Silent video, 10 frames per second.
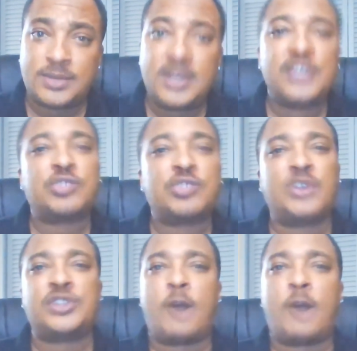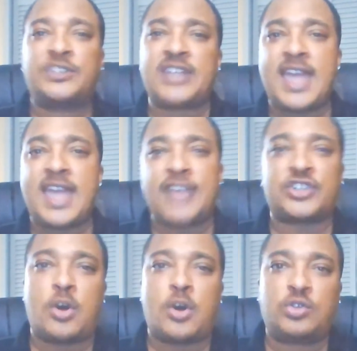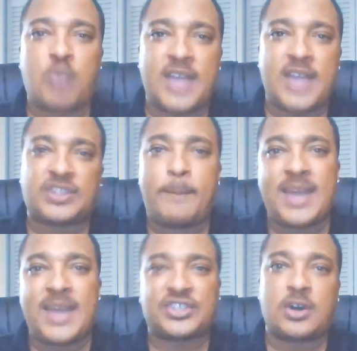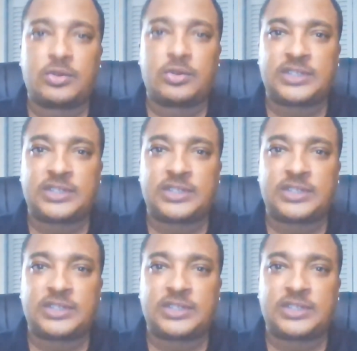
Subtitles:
Switching over to the East Coast, where it's the best coast,